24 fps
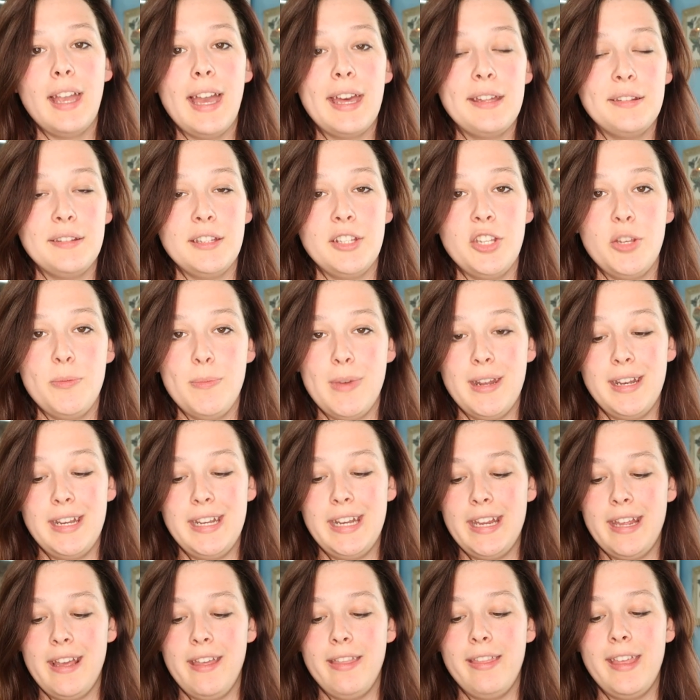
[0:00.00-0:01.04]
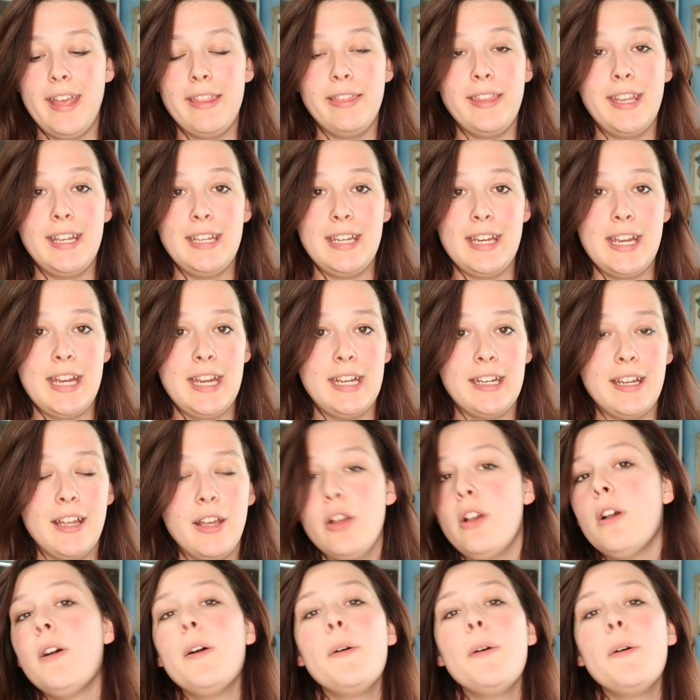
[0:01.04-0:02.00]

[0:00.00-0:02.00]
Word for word: has the humidity that they need